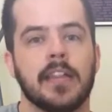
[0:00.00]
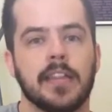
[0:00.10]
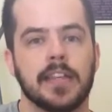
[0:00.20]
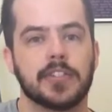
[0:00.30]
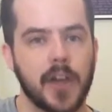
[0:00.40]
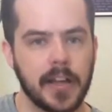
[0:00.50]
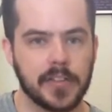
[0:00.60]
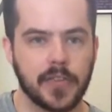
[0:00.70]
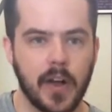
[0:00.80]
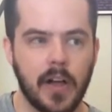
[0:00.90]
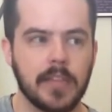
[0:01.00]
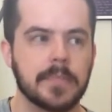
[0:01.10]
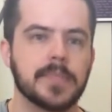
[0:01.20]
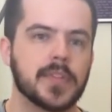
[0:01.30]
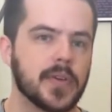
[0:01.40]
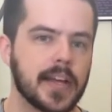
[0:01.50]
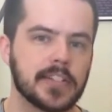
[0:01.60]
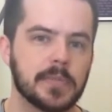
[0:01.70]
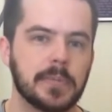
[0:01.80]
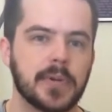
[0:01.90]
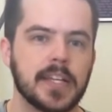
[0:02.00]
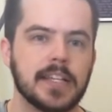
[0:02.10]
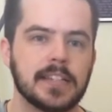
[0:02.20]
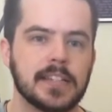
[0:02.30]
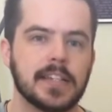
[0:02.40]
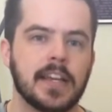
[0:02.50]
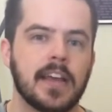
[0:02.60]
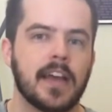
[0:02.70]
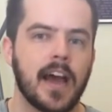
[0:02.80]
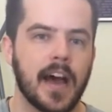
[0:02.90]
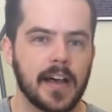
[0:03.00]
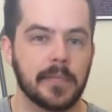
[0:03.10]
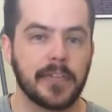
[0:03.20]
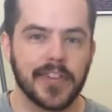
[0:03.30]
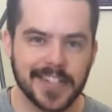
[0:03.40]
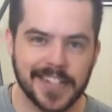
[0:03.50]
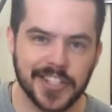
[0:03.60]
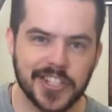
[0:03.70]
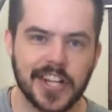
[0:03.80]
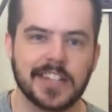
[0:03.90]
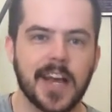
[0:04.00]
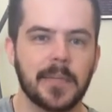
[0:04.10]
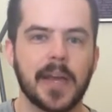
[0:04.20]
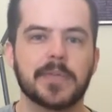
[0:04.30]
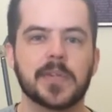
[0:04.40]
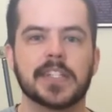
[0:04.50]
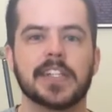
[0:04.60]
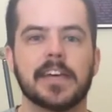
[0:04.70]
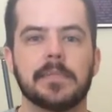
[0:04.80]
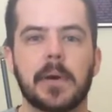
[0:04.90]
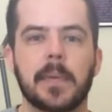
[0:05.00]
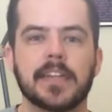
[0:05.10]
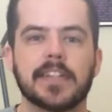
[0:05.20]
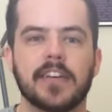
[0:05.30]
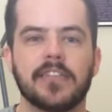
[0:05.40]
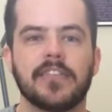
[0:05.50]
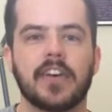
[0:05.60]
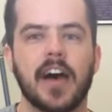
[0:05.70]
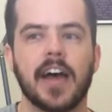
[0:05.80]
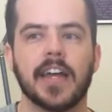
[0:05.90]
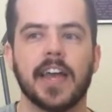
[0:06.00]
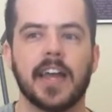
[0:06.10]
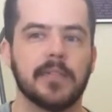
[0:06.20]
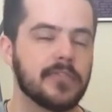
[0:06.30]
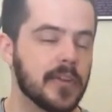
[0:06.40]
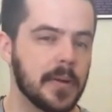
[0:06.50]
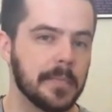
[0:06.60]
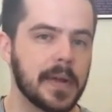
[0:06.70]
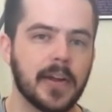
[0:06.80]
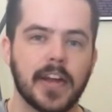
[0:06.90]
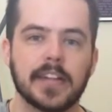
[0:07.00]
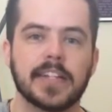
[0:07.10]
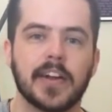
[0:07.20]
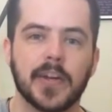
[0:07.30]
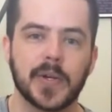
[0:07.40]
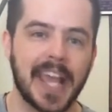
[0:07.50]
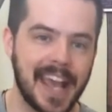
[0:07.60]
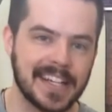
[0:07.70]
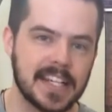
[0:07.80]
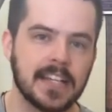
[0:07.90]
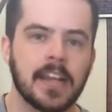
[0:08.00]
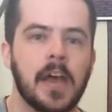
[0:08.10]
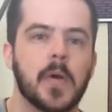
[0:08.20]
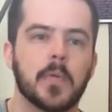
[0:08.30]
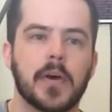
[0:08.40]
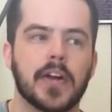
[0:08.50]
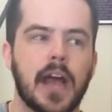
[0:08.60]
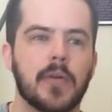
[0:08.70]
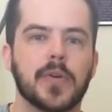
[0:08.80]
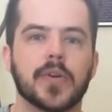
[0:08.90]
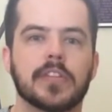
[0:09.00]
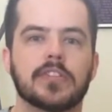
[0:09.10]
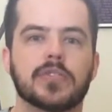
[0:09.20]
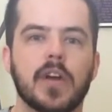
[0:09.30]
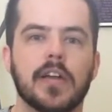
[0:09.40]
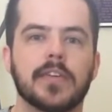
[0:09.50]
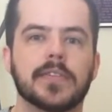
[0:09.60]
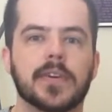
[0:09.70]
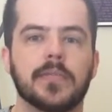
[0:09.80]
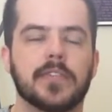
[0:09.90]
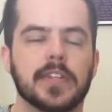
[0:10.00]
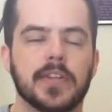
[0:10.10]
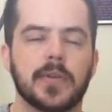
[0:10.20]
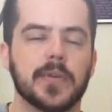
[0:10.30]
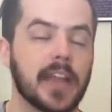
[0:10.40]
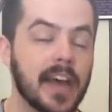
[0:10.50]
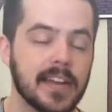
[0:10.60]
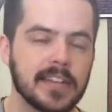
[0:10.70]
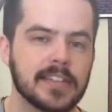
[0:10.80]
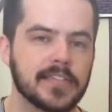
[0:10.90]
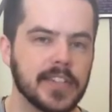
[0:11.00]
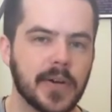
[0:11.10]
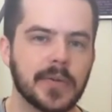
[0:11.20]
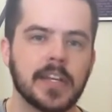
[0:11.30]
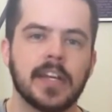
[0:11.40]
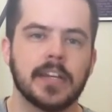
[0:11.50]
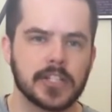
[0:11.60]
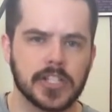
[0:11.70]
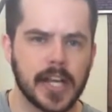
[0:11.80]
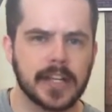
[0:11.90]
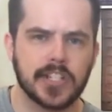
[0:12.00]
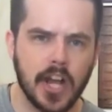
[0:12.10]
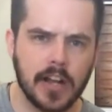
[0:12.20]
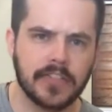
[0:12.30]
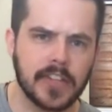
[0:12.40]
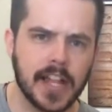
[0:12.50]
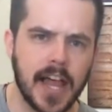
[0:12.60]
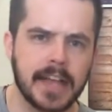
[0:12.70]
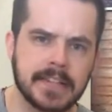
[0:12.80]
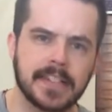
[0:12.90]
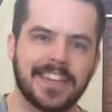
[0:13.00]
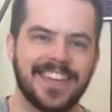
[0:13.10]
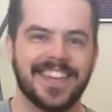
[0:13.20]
the trials for all of them, so that should be pretty easy. Uh, my friends at Skillshare tell me I'm supposed to tell you about myself. I am from Barrie, Ontario, Canada. We're about an hour north of Toronto, so hopefully you know where that is. If you don't, you should take a geography class.